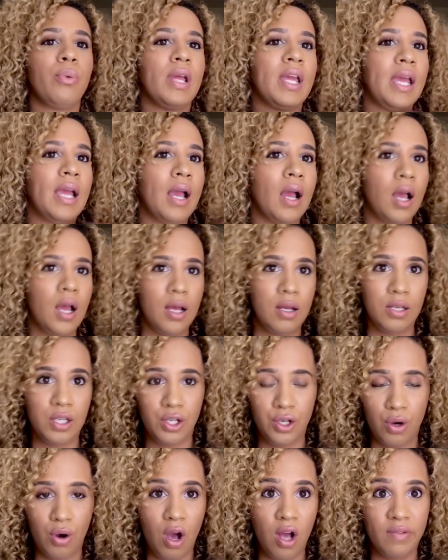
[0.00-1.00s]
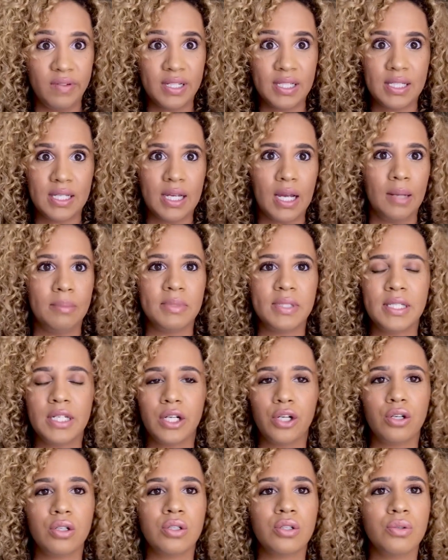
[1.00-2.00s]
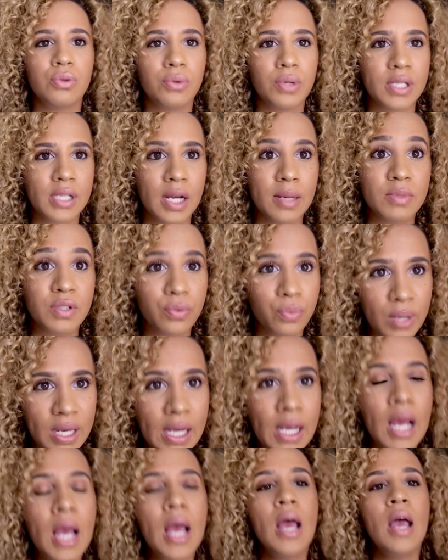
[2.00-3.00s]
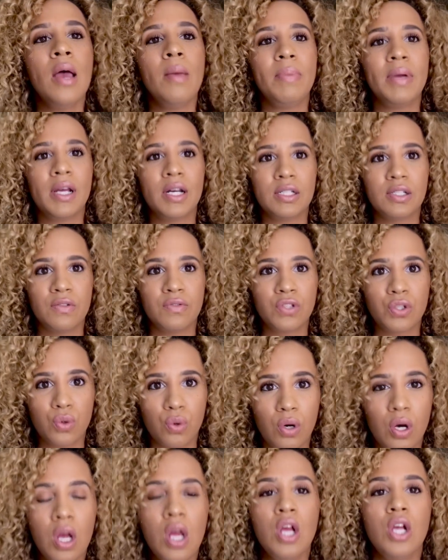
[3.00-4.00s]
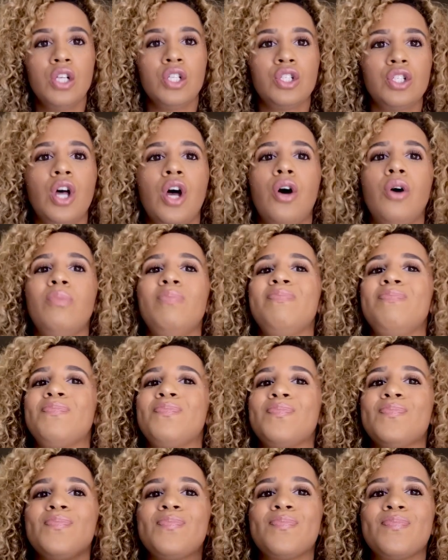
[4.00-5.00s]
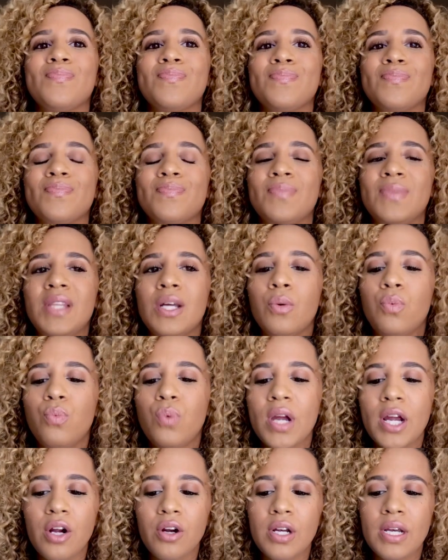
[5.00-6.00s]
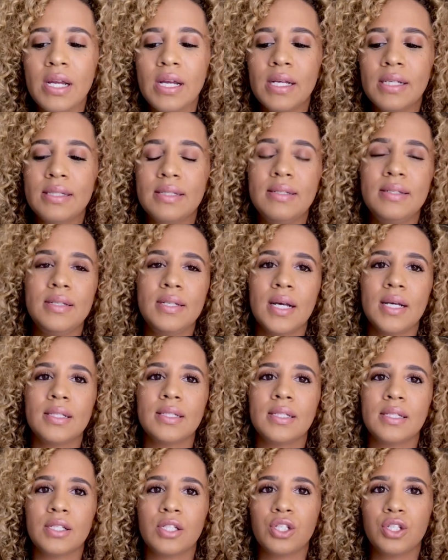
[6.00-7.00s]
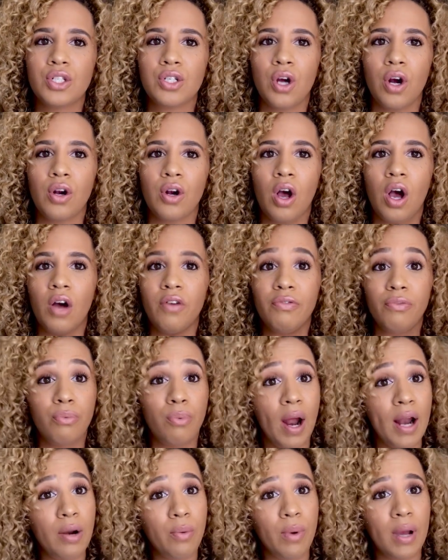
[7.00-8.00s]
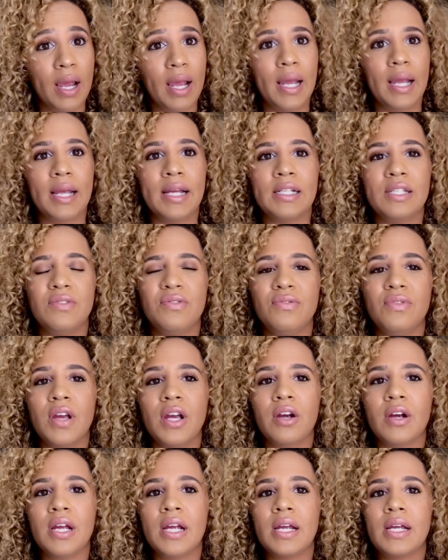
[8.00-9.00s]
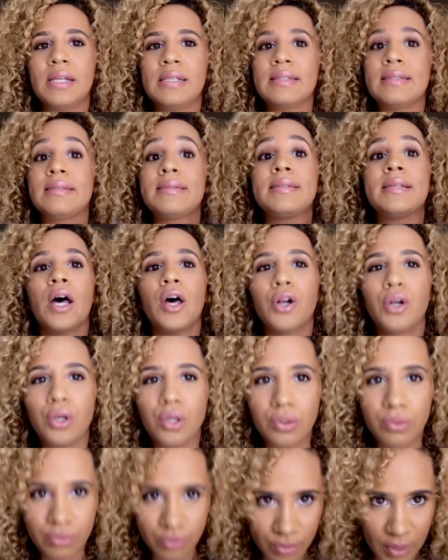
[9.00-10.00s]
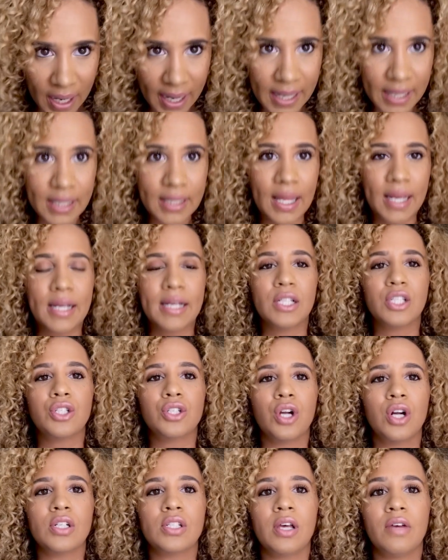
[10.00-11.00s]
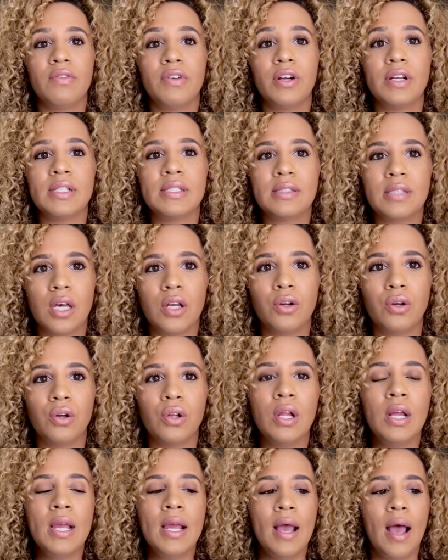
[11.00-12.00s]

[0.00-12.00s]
We, obviously I'm seeing her 2-3 times a week because of school. So the weirdness doesn't start off right away. It's very subtle, right? Like it starts off very subtle.